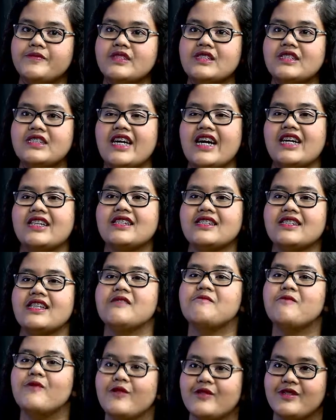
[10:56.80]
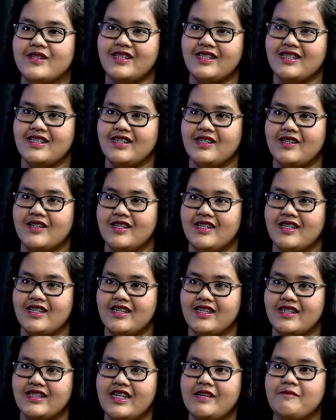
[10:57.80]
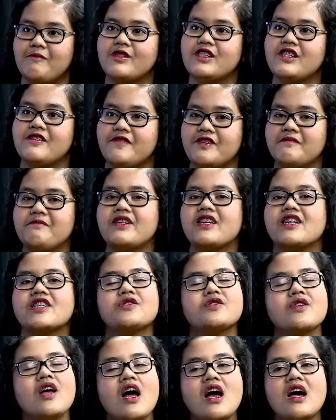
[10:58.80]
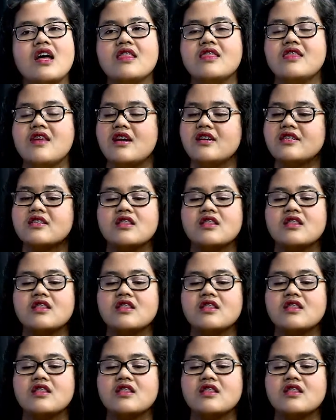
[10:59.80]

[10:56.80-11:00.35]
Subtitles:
get demotivated, because there's a